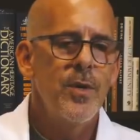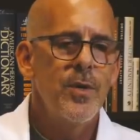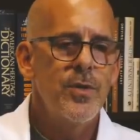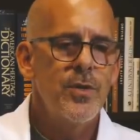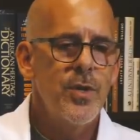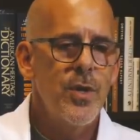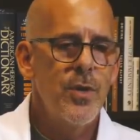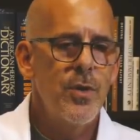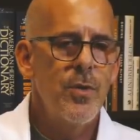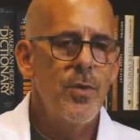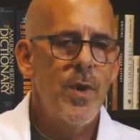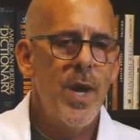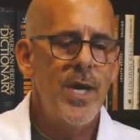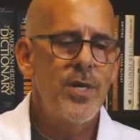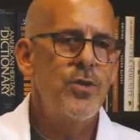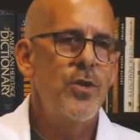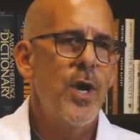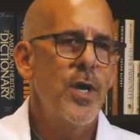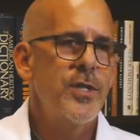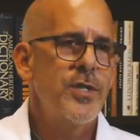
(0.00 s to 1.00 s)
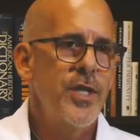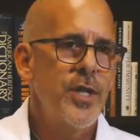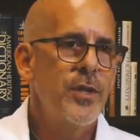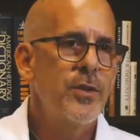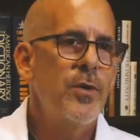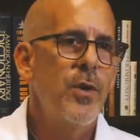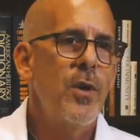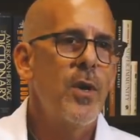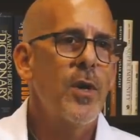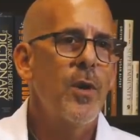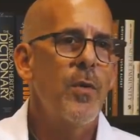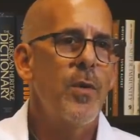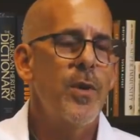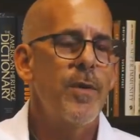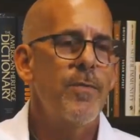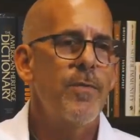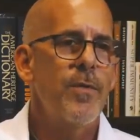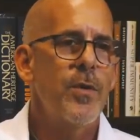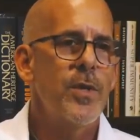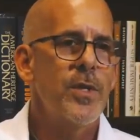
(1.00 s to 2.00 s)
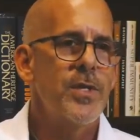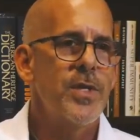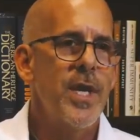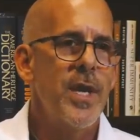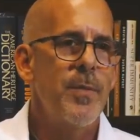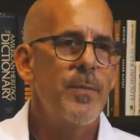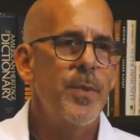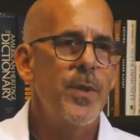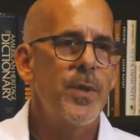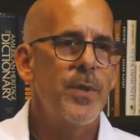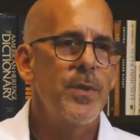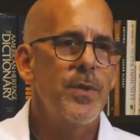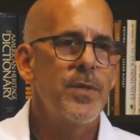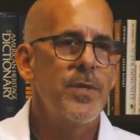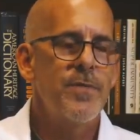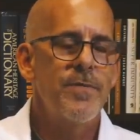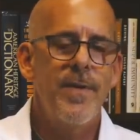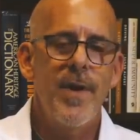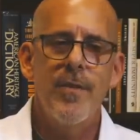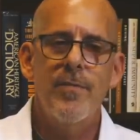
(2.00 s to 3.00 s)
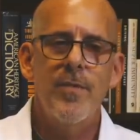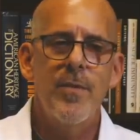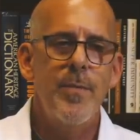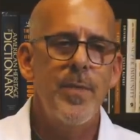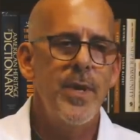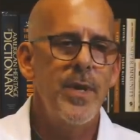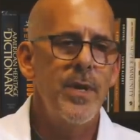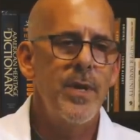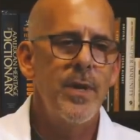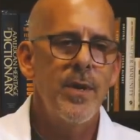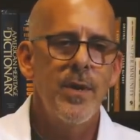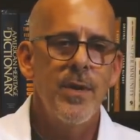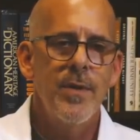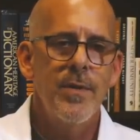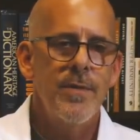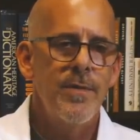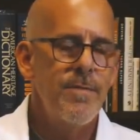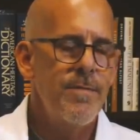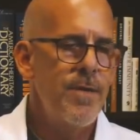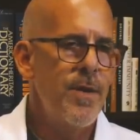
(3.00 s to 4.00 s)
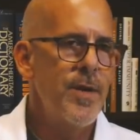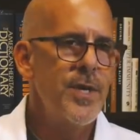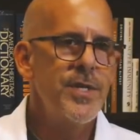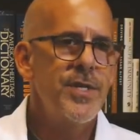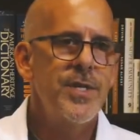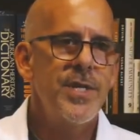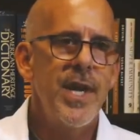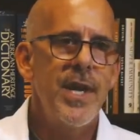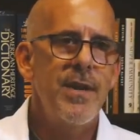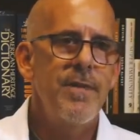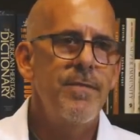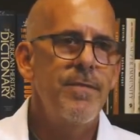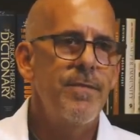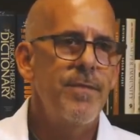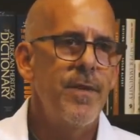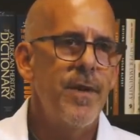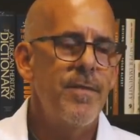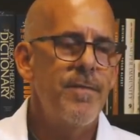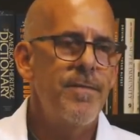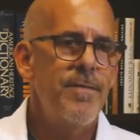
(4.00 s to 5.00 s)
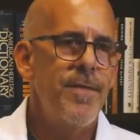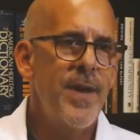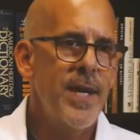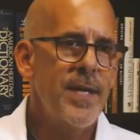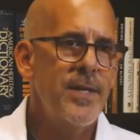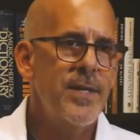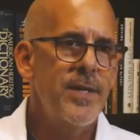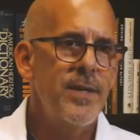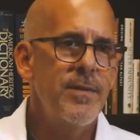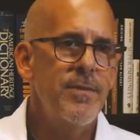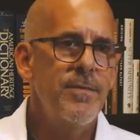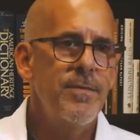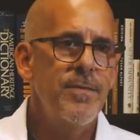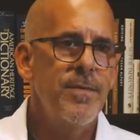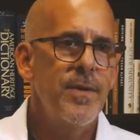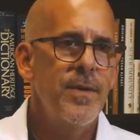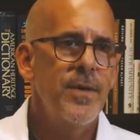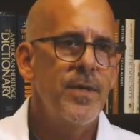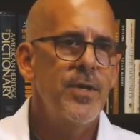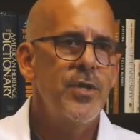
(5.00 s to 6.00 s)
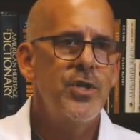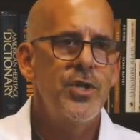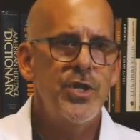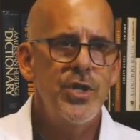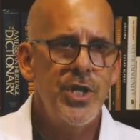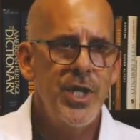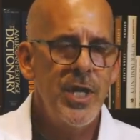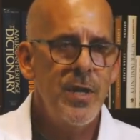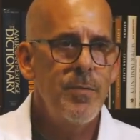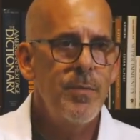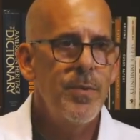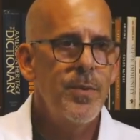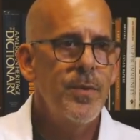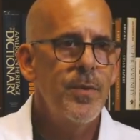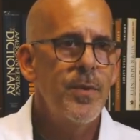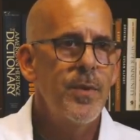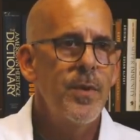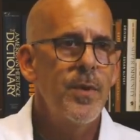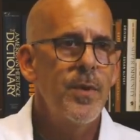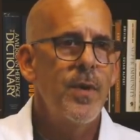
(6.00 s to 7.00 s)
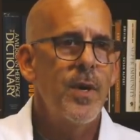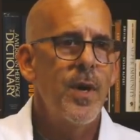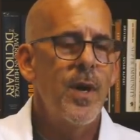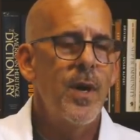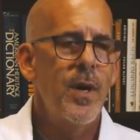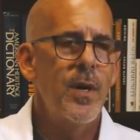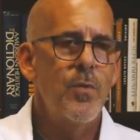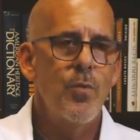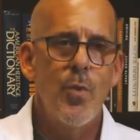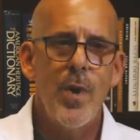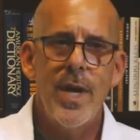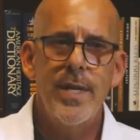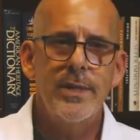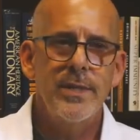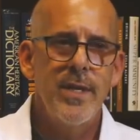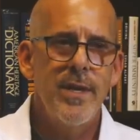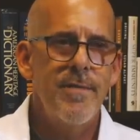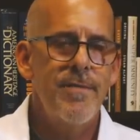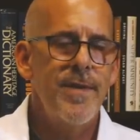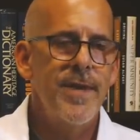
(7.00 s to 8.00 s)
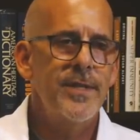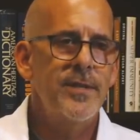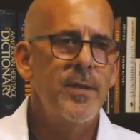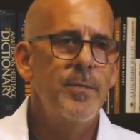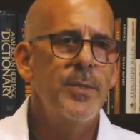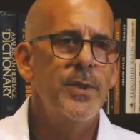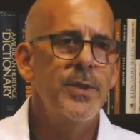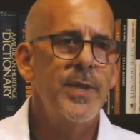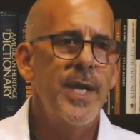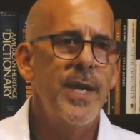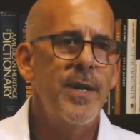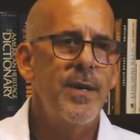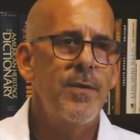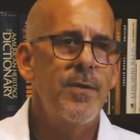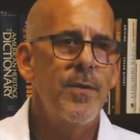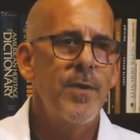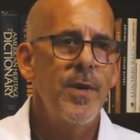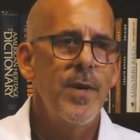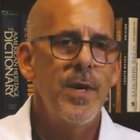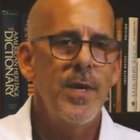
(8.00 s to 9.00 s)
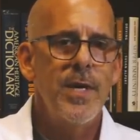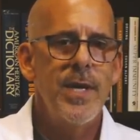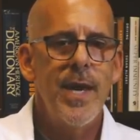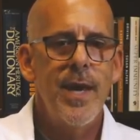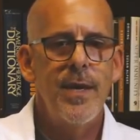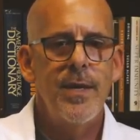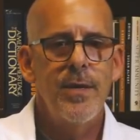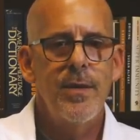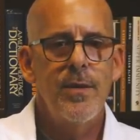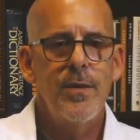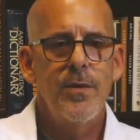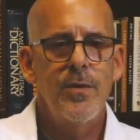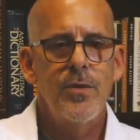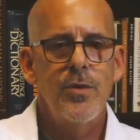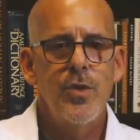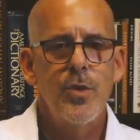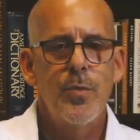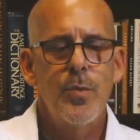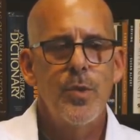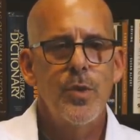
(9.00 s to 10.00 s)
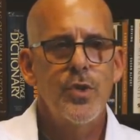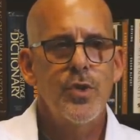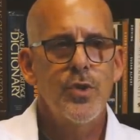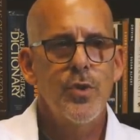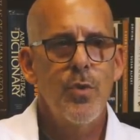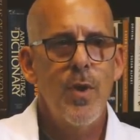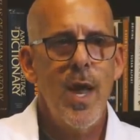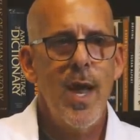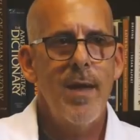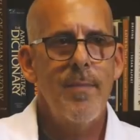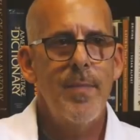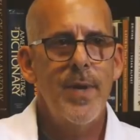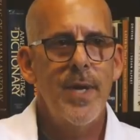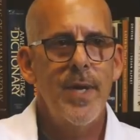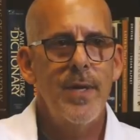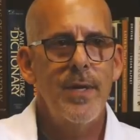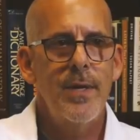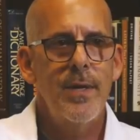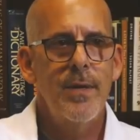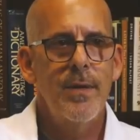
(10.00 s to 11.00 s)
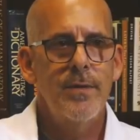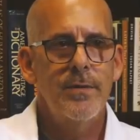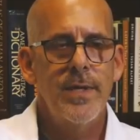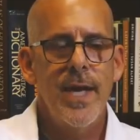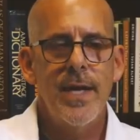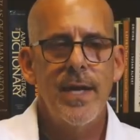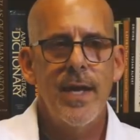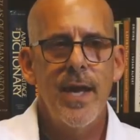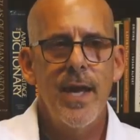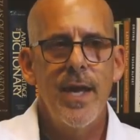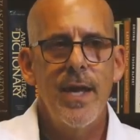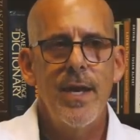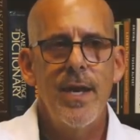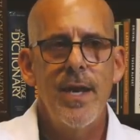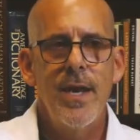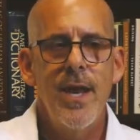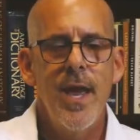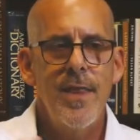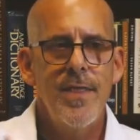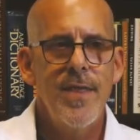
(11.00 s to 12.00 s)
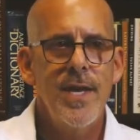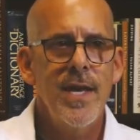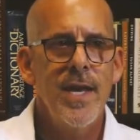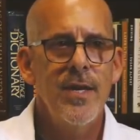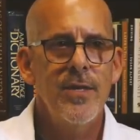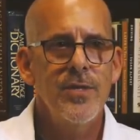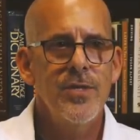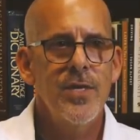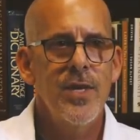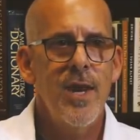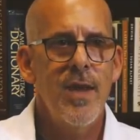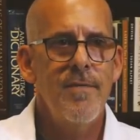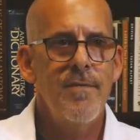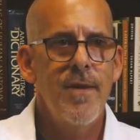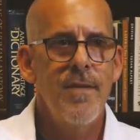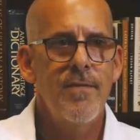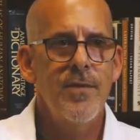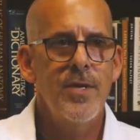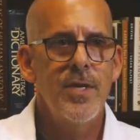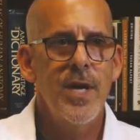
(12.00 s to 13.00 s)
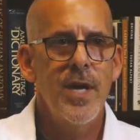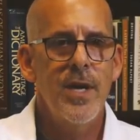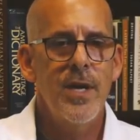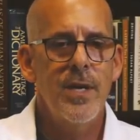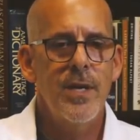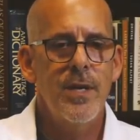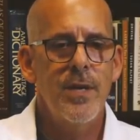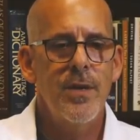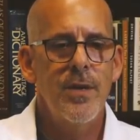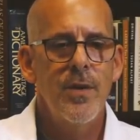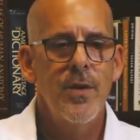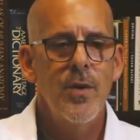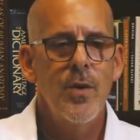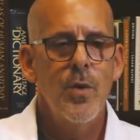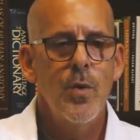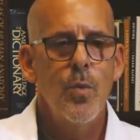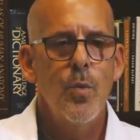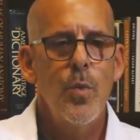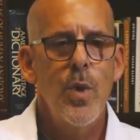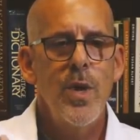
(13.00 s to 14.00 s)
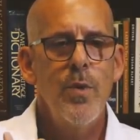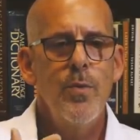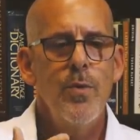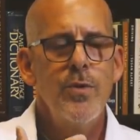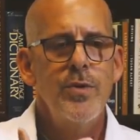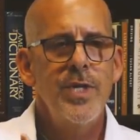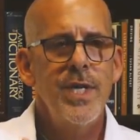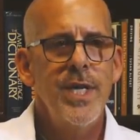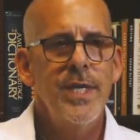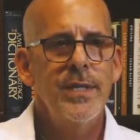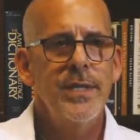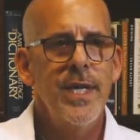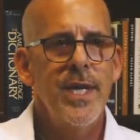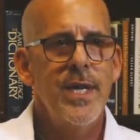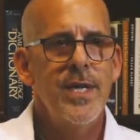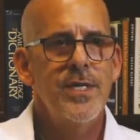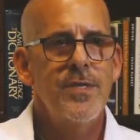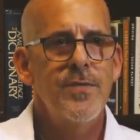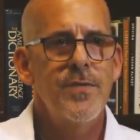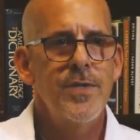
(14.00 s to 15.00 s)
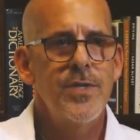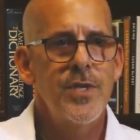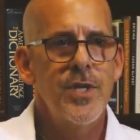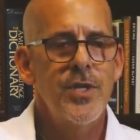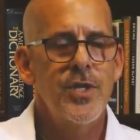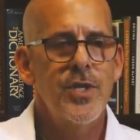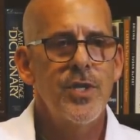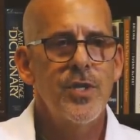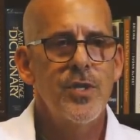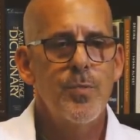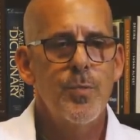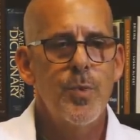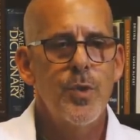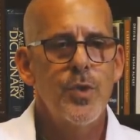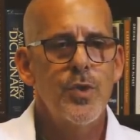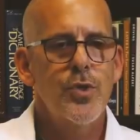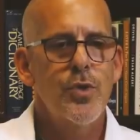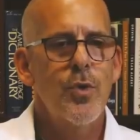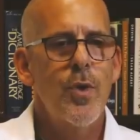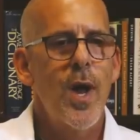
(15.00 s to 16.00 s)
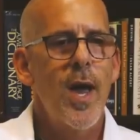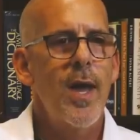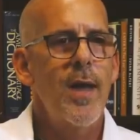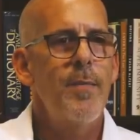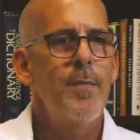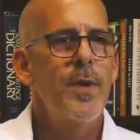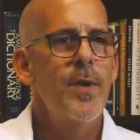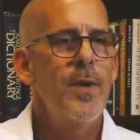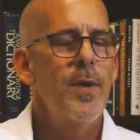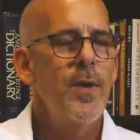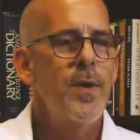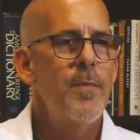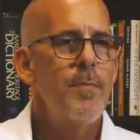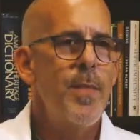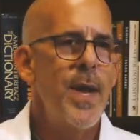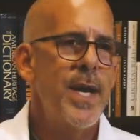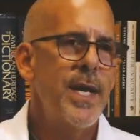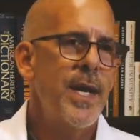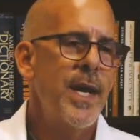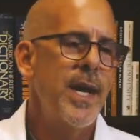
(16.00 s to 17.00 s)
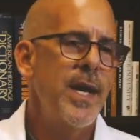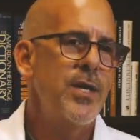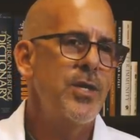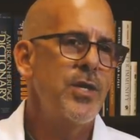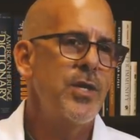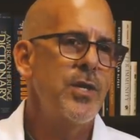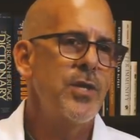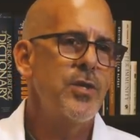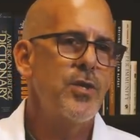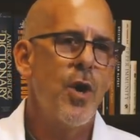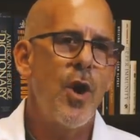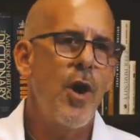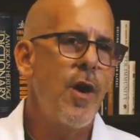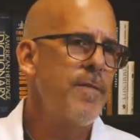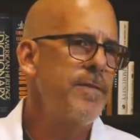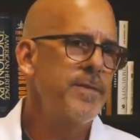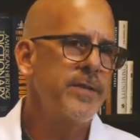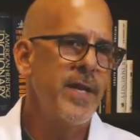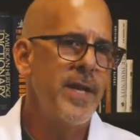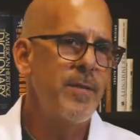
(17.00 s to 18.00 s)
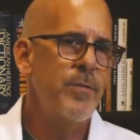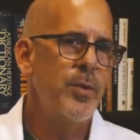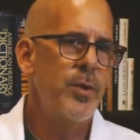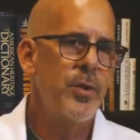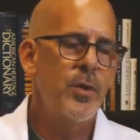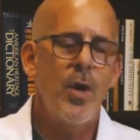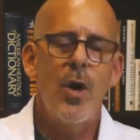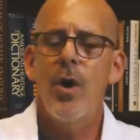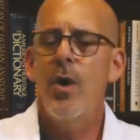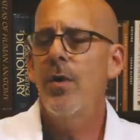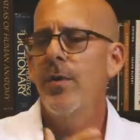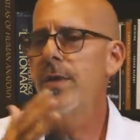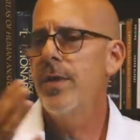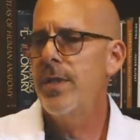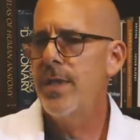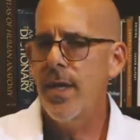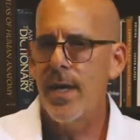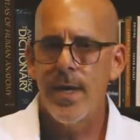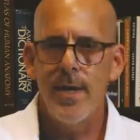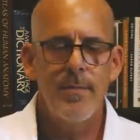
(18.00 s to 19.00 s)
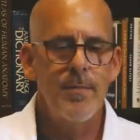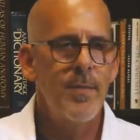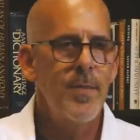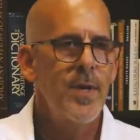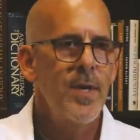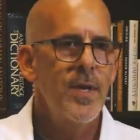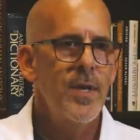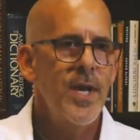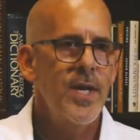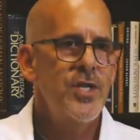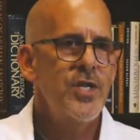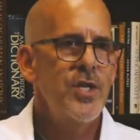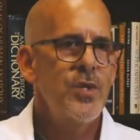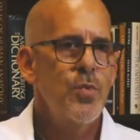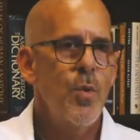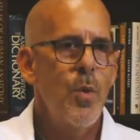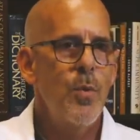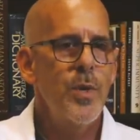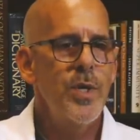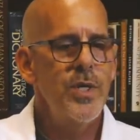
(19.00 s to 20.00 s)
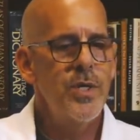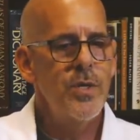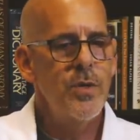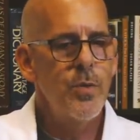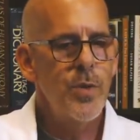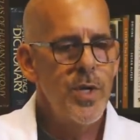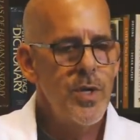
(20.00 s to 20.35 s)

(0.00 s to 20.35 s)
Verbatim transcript: So hydroxychloroquine, for example, is found to be very safe, effective, cheap, uh, and readily available now. Yet to prescribe it, like nothing else that I've ever done. We routinely, as physicians, prescribe medications off label all the time. That's just what we do.